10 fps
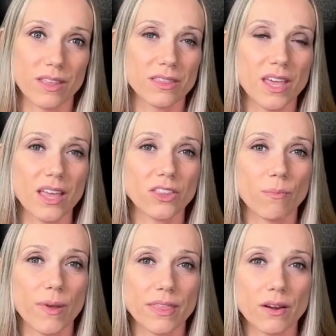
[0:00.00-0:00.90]
The end of
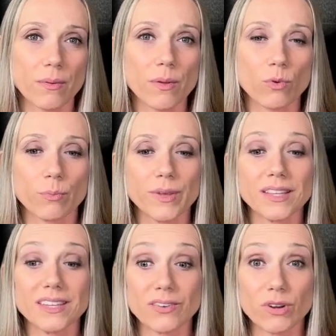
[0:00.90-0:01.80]
my therapy will be
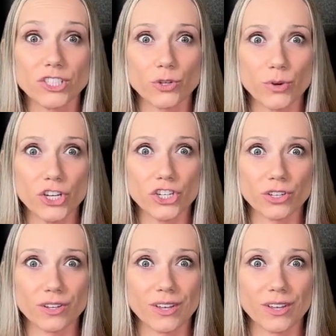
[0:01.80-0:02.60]
the restoration,